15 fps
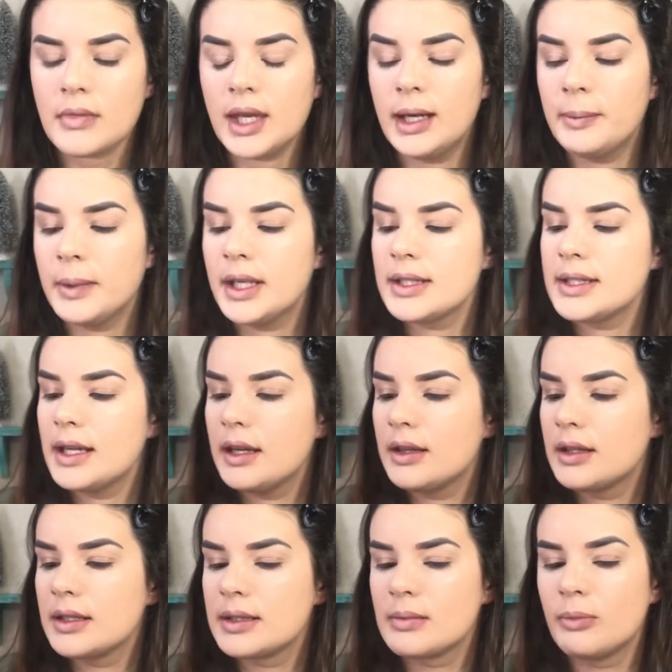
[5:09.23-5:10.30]
and I'm gonna take
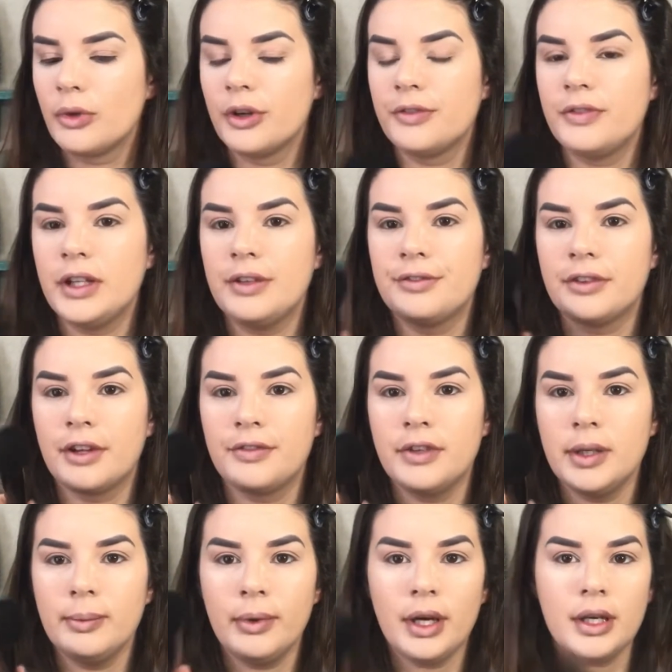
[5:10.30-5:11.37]
this Morphe
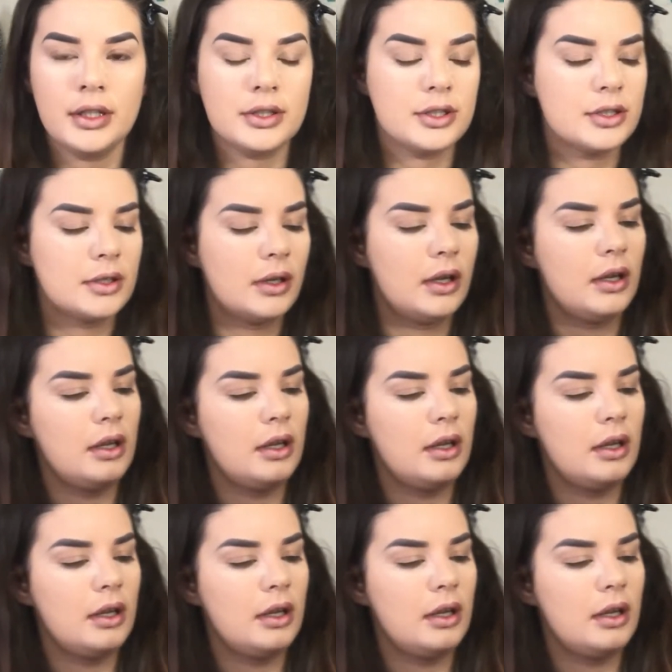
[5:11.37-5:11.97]
fluffy brush,